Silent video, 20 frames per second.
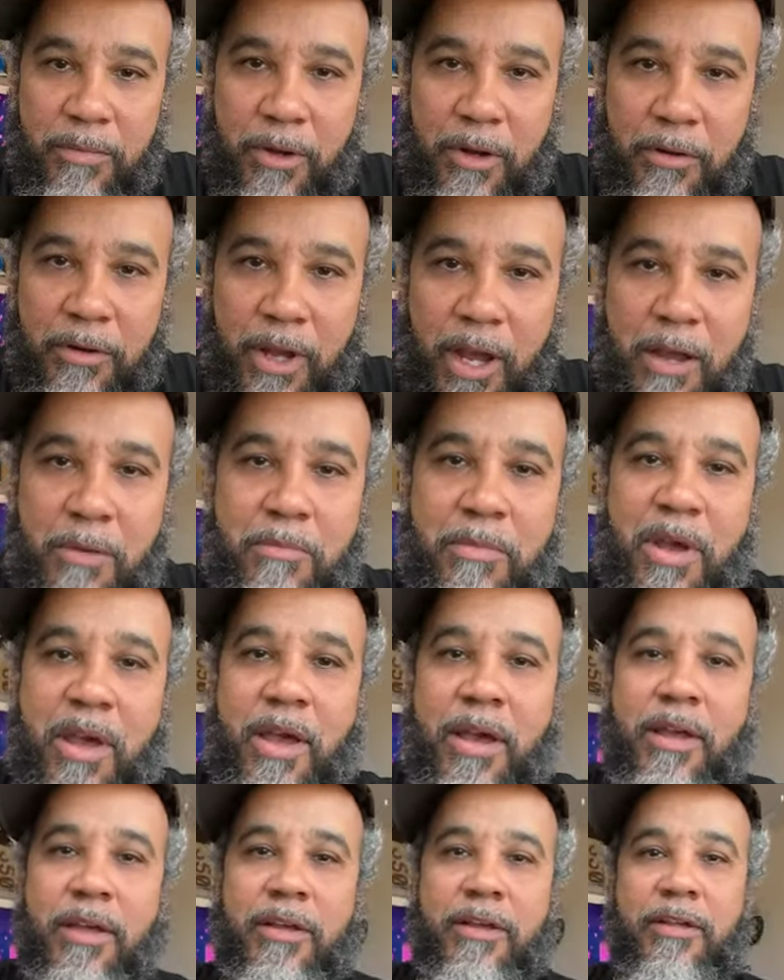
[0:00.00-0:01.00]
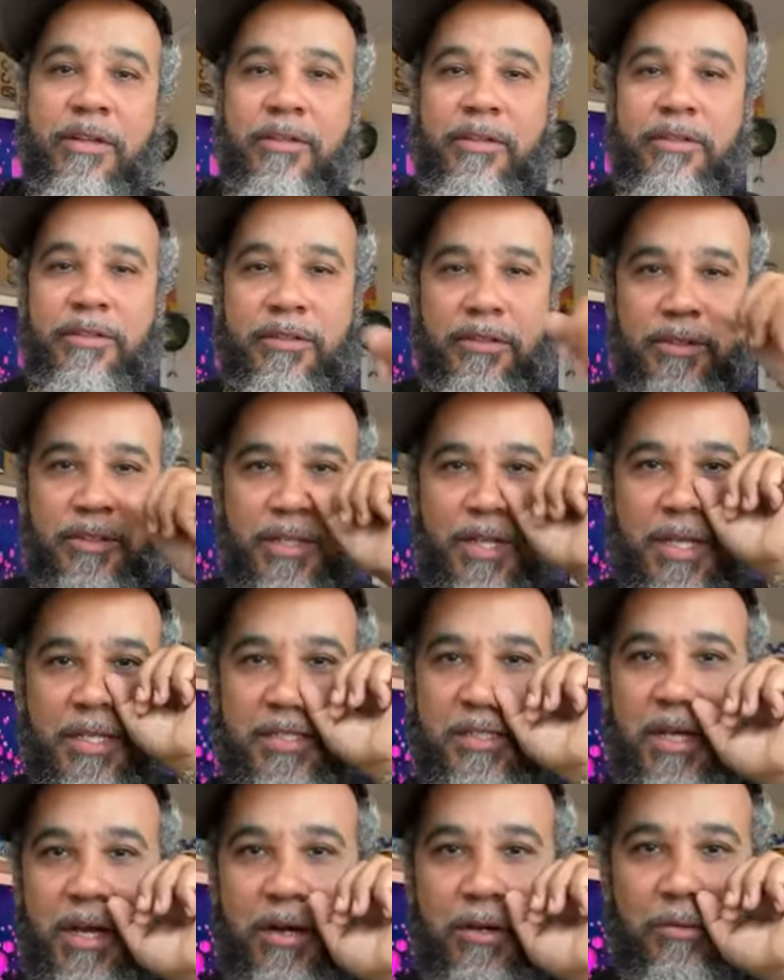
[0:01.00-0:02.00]
Okay, Bit. That's
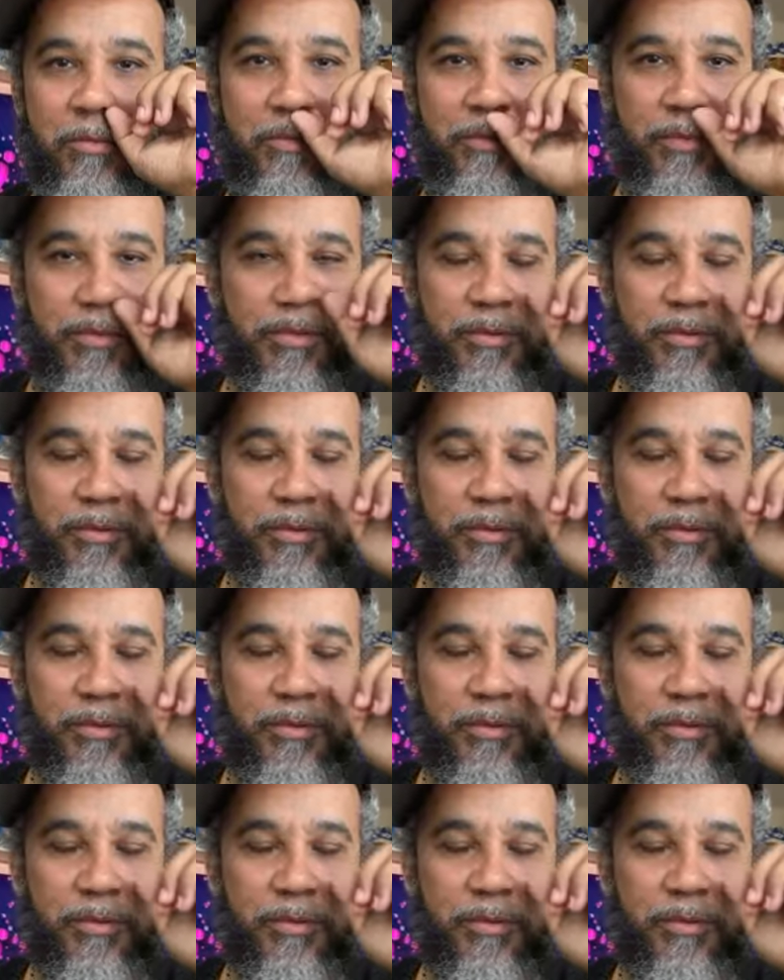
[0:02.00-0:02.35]
dope.